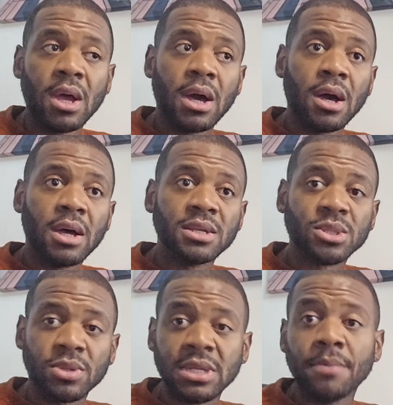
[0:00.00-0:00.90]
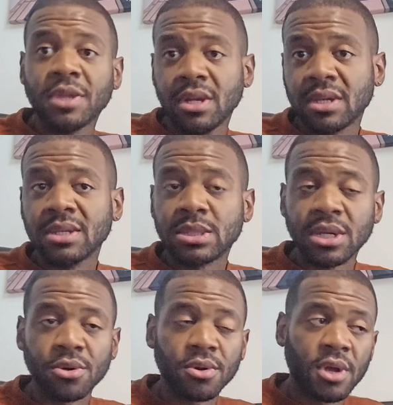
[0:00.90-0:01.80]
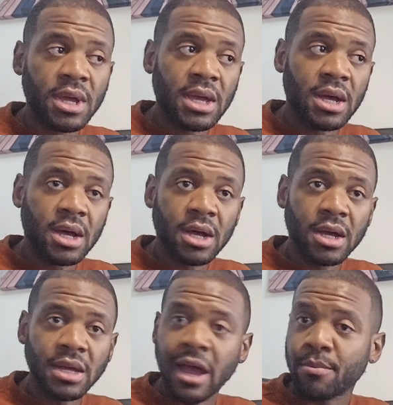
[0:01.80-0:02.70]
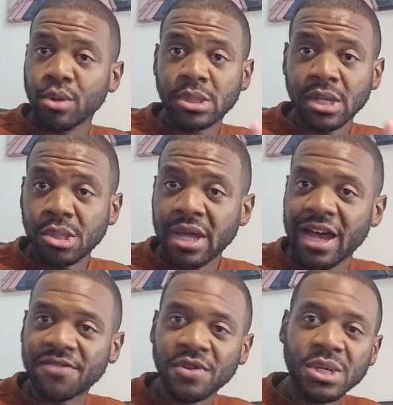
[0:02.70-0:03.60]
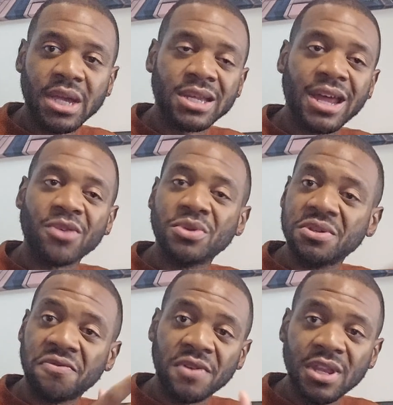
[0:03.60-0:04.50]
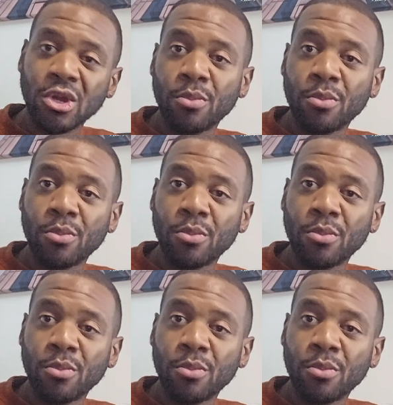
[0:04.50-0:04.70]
So it's something to consider. I appreciate you guys for checking out this video.